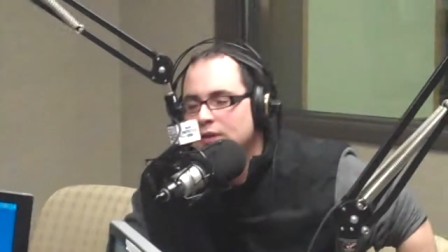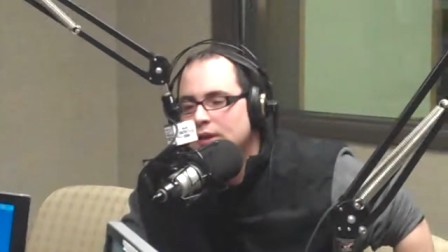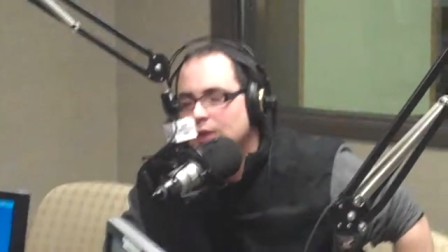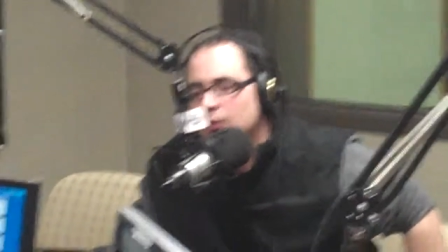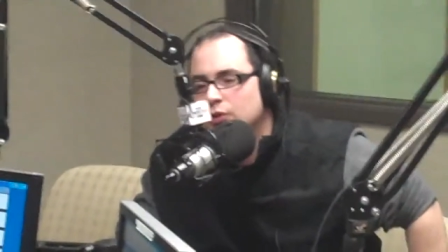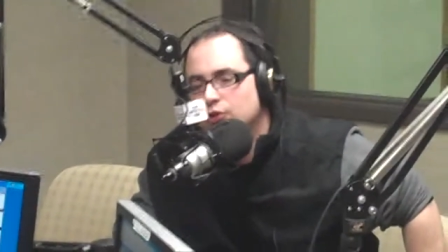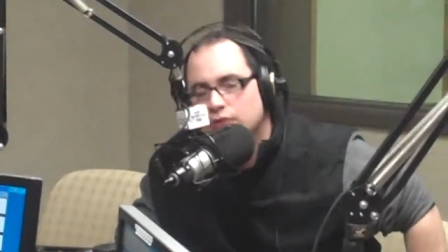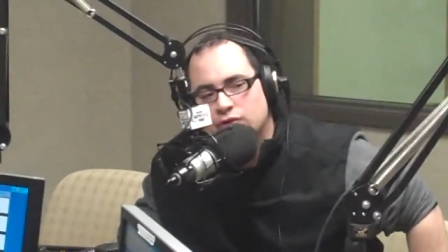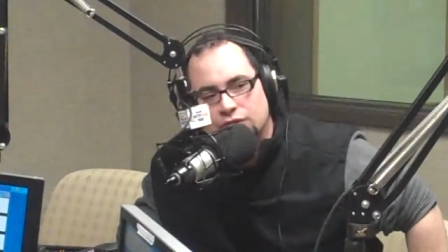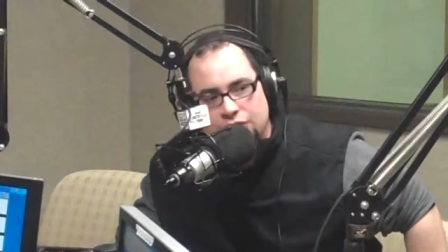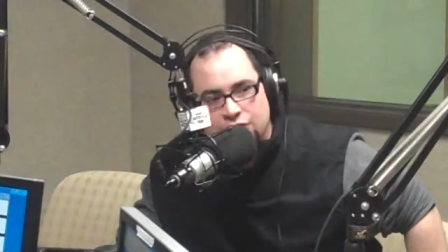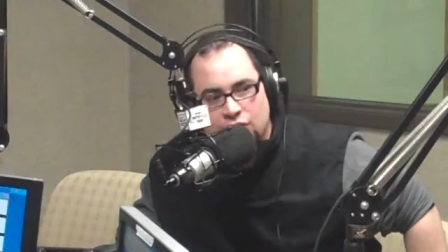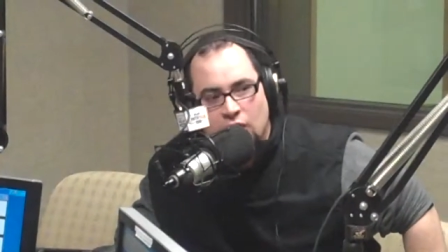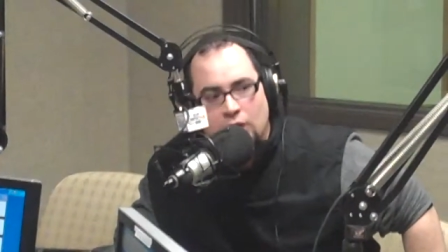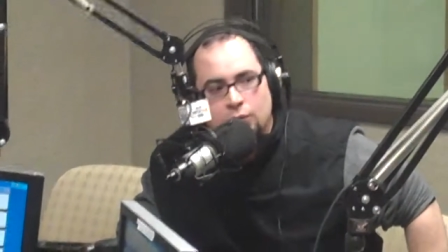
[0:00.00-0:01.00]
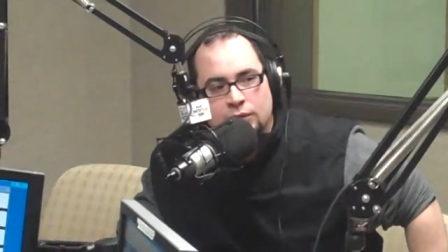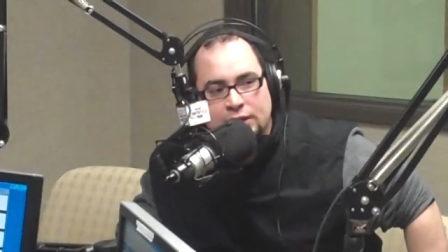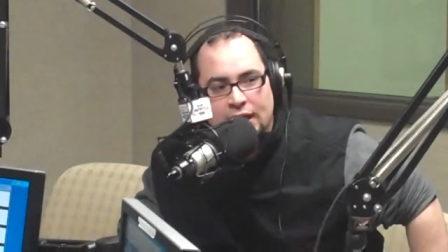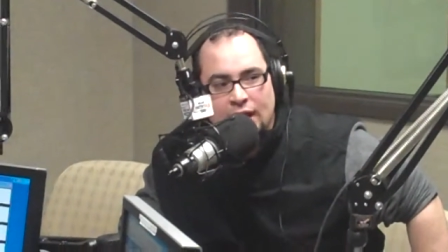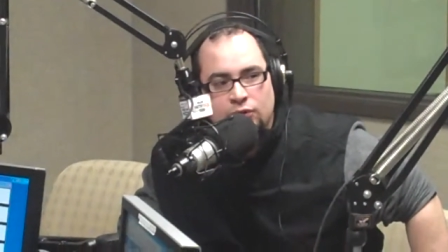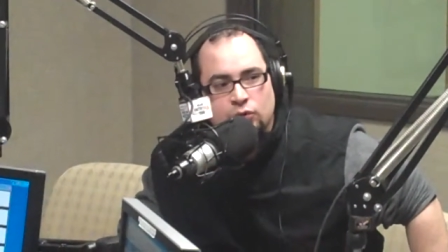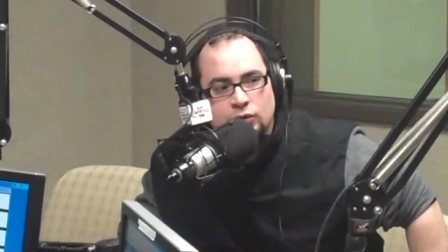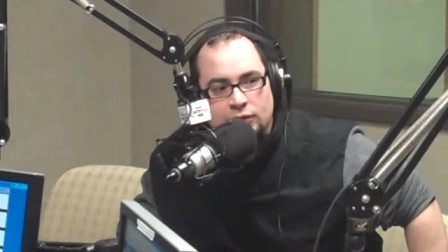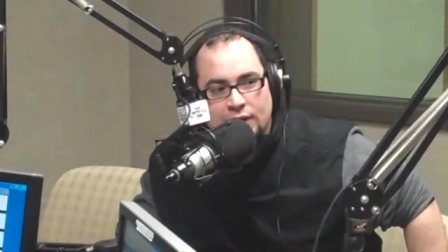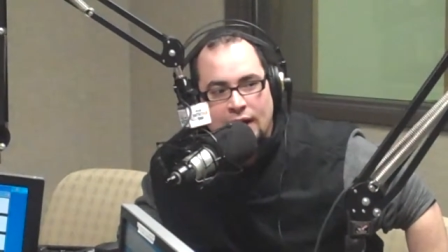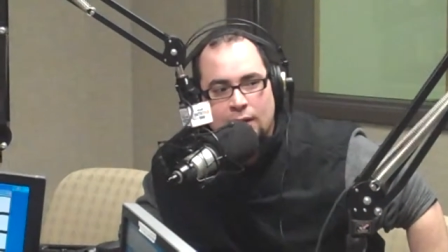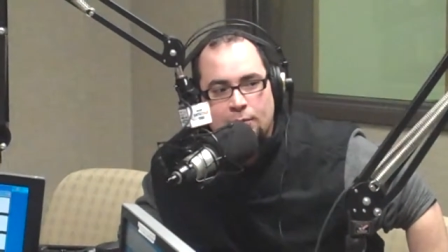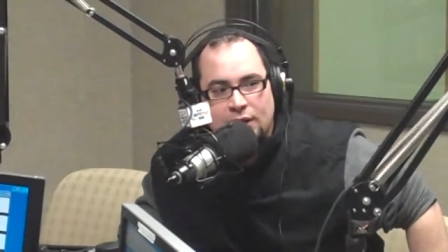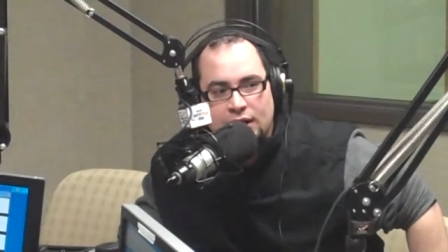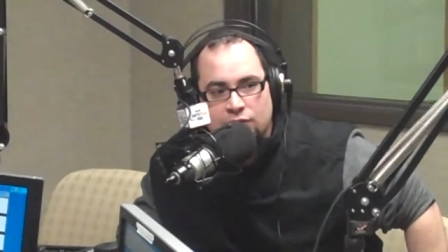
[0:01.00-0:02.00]
It would usually start with the actual
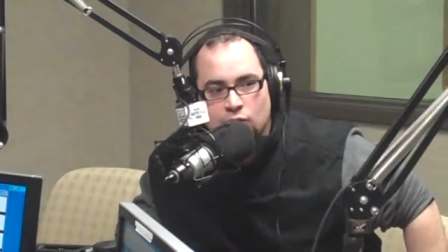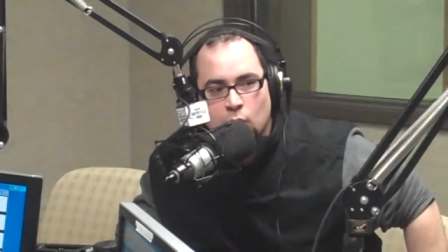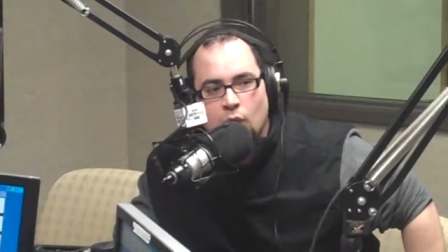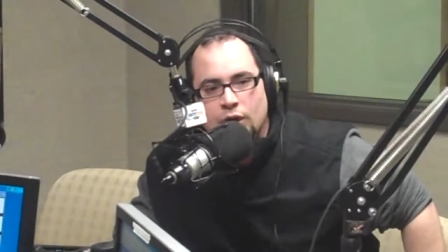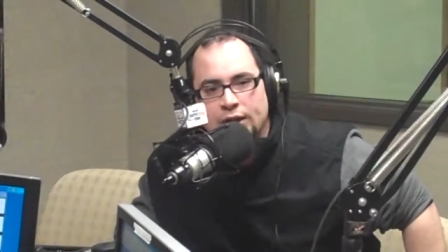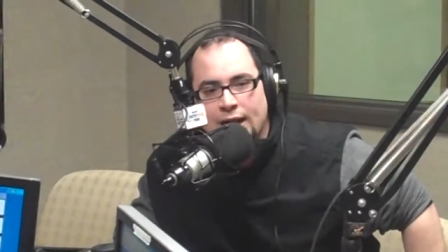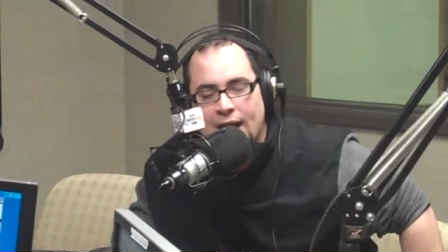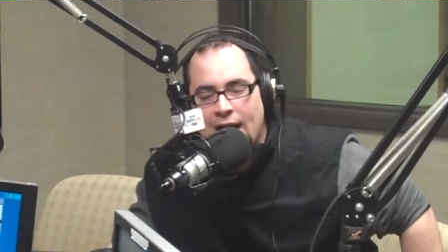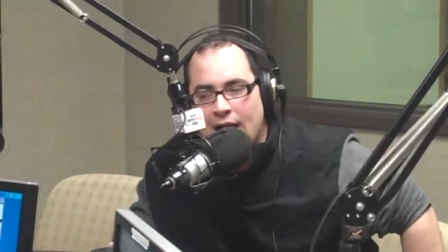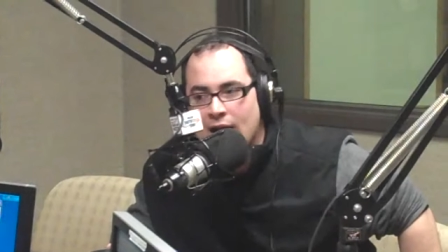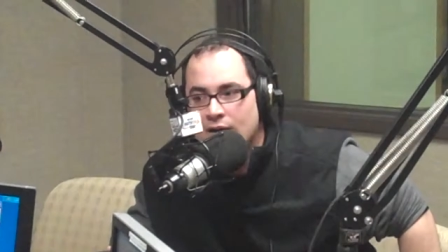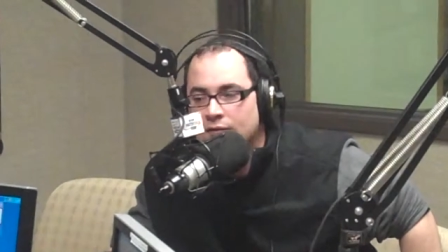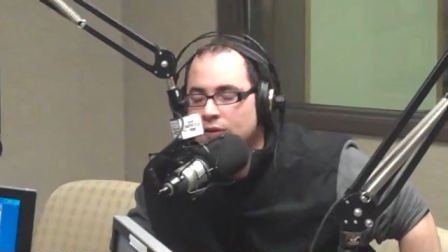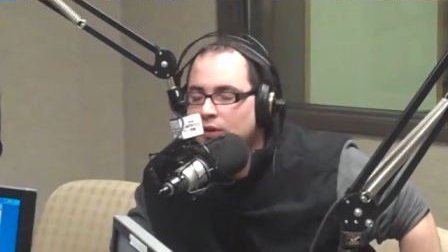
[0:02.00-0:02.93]
deck page of what you have.